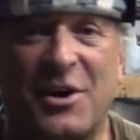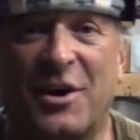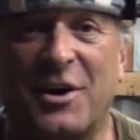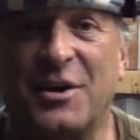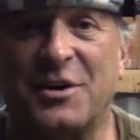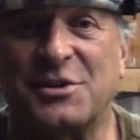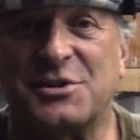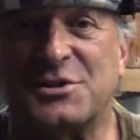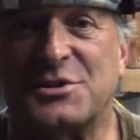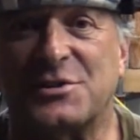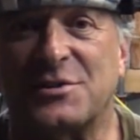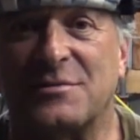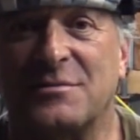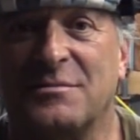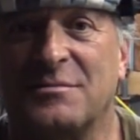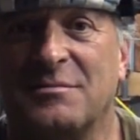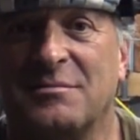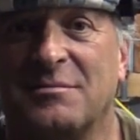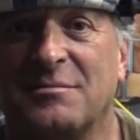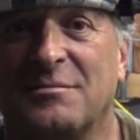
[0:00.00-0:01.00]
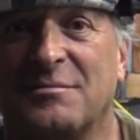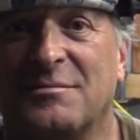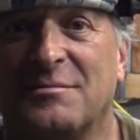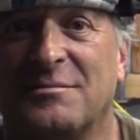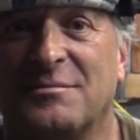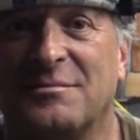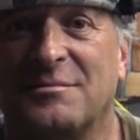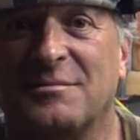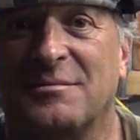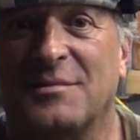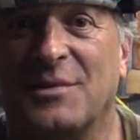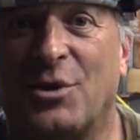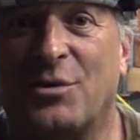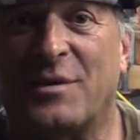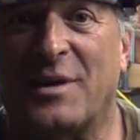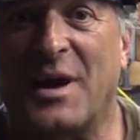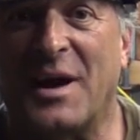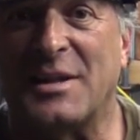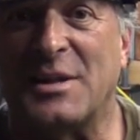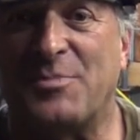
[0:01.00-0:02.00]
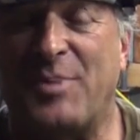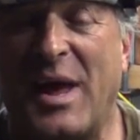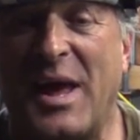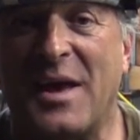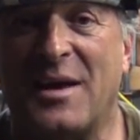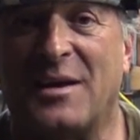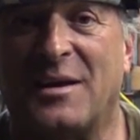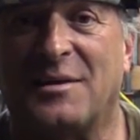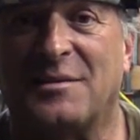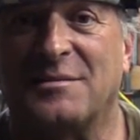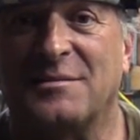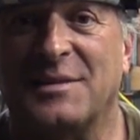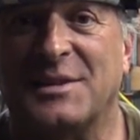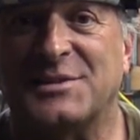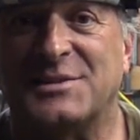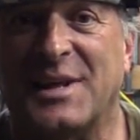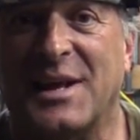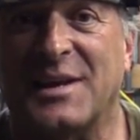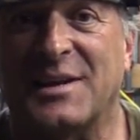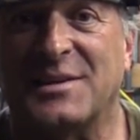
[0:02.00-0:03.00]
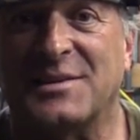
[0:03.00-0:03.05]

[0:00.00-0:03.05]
hertz over on the panel instead